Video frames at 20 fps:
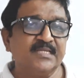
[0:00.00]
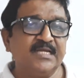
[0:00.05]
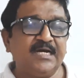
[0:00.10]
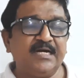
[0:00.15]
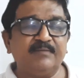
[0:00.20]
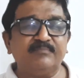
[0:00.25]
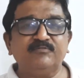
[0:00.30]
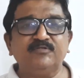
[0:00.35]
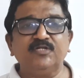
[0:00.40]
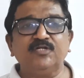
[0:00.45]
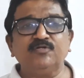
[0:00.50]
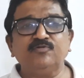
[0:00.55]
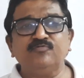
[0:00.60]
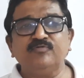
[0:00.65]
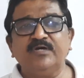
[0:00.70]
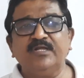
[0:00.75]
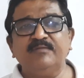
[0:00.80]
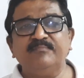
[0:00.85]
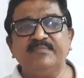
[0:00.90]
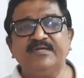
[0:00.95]
After
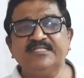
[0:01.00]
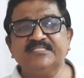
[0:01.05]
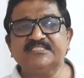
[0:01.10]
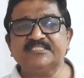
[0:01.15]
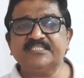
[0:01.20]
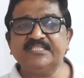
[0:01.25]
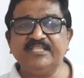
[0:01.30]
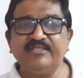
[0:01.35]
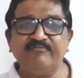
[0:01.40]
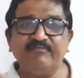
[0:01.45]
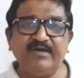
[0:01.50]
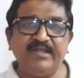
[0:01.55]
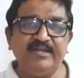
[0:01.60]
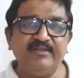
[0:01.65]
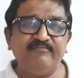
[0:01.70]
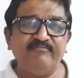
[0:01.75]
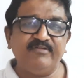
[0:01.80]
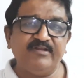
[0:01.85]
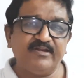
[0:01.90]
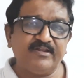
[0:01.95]
12 months
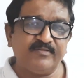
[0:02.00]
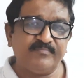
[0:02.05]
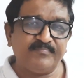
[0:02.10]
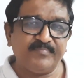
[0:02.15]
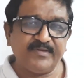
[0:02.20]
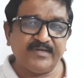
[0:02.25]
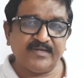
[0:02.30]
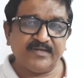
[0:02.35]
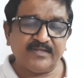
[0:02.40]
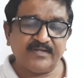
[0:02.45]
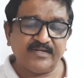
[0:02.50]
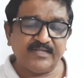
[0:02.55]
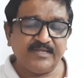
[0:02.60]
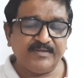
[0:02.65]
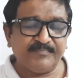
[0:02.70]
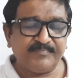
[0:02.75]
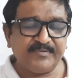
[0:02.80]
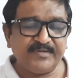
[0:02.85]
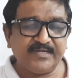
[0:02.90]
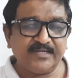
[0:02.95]
Diwali will
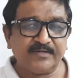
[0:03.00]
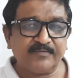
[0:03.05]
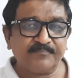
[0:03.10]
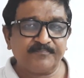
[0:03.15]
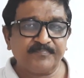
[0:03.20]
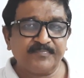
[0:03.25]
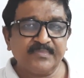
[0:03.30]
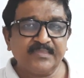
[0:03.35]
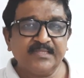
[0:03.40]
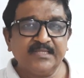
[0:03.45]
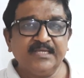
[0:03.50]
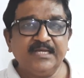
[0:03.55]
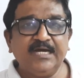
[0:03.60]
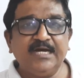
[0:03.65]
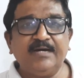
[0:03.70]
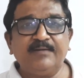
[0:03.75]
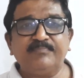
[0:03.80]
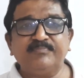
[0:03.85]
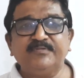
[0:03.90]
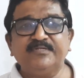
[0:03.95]
reappear.
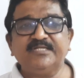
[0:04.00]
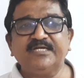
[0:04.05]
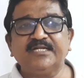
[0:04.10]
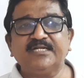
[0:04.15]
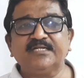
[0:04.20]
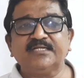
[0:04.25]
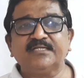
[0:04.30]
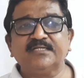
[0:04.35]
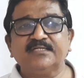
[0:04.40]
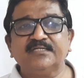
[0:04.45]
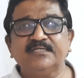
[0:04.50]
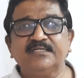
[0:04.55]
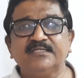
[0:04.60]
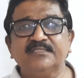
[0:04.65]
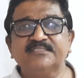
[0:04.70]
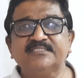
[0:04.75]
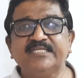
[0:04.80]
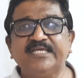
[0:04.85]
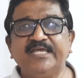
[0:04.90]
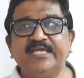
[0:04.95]
After
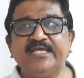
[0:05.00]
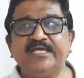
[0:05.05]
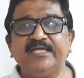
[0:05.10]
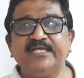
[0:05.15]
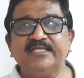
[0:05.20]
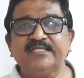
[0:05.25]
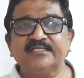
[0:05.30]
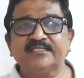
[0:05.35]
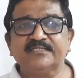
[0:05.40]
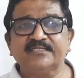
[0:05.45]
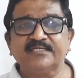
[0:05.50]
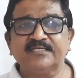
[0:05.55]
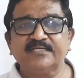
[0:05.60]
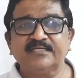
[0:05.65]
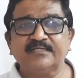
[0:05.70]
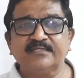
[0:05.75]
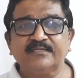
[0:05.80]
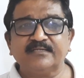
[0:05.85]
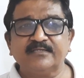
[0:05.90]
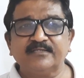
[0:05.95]
say
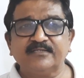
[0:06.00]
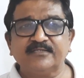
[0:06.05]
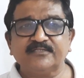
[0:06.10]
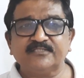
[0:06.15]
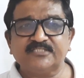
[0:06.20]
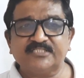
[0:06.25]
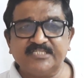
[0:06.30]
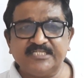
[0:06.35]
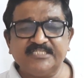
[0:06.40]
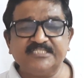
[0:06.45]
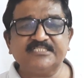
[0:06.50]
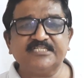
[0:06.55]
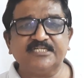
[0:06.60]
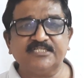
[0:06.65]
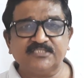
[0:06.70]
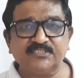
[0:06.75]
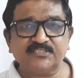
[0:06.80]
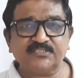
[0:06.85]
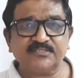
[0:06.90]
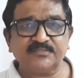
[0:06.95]

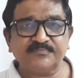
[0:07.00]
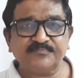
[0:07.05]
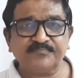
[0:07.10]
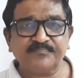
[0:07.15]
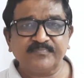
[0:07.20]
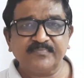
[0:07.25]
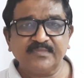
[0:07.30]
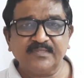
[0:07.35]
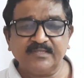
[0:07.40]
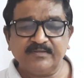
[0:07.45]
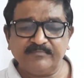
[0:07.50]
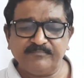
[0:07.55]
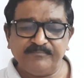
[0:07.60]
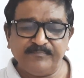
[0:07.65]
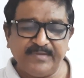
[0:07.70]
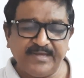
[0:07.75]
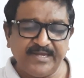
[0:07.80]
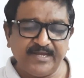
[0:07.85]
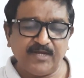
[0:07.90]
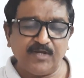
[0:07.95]
seasons,
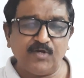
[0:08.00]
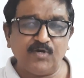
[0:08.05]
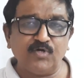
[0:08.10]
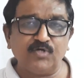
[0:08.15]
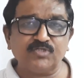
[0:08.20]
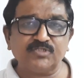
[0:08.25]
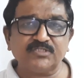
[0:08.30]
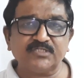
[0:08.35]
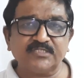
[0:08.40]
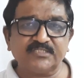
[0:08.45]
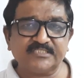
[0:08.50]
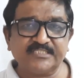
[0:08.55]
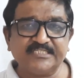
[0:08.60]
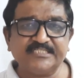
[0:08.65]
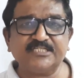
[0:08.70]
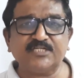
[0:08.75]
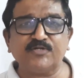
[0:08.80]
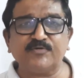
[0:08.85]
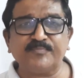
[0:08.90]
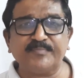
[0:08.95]

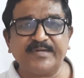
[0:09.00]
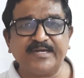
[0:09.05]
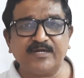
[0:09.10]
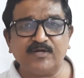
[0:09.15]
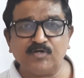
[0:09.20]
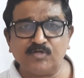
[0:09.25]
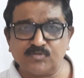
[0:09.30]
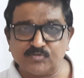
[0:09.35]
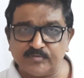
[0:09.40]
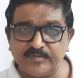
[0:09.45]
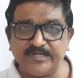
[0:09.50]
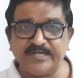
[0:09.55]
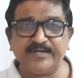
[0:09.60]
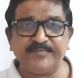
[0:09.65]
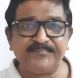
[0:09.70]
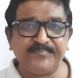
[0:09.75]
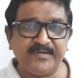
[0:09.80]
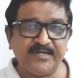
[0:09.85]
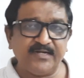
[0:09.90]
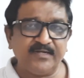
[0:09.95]
season of mangoes will
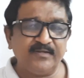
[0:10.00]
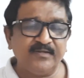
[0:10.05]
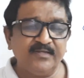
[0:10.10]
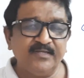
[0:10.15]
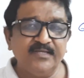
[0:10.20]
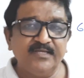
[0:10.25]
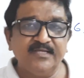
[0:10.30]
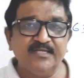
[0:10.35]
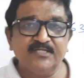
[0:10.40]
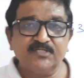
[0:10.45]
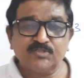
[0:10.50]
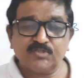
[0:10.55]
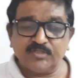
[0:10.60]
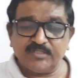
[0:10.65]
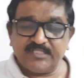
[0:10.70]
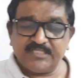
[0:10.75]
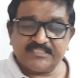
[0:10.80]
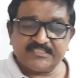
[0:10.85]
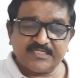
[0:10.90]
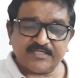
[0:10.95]
repeat. So
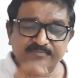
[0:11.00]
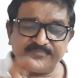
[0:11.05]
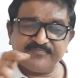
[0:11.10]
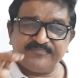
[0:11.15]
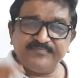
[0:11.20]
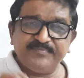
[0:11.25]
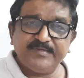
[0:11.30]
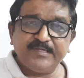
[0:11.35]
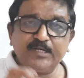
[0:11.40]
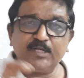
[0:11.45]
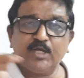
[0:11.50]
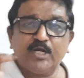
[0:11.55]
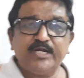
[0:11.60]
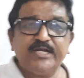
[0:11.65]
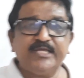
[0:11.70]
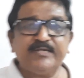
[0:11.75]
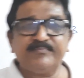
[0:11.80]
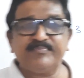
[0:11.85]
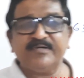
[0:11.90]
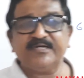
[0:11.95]
these are
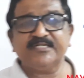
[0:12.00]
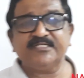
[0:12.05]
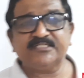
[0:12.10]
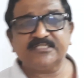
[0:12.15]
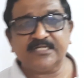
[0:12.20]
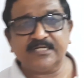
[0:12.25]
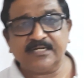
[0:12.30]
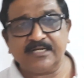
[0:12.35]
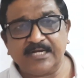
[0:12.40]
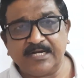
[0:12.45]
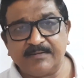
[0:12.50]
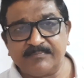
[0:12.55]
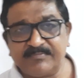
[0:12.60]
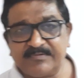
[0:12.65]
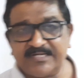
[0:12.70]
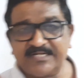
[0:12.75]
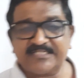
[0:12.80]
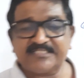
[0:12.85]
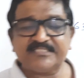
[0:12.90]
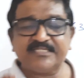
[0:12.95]
periodic function.
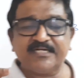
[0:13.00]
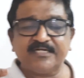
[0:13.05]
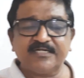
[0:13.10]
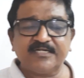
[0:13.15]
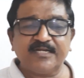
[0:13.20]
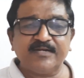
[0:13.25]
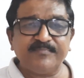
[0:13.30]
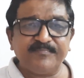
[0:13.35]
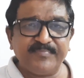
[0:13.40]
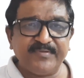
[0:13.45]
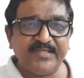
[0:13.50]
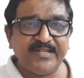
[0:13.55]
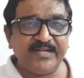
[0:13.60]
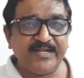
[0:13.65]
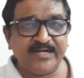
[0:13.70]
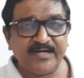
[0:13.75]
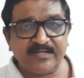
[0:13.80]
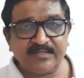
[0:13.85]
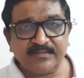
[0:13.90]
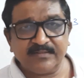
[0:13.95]
After certain
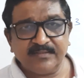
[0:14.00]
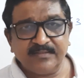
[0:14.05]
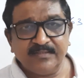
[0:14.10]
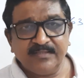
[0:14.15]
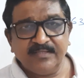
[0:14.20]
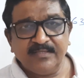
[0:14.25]
period,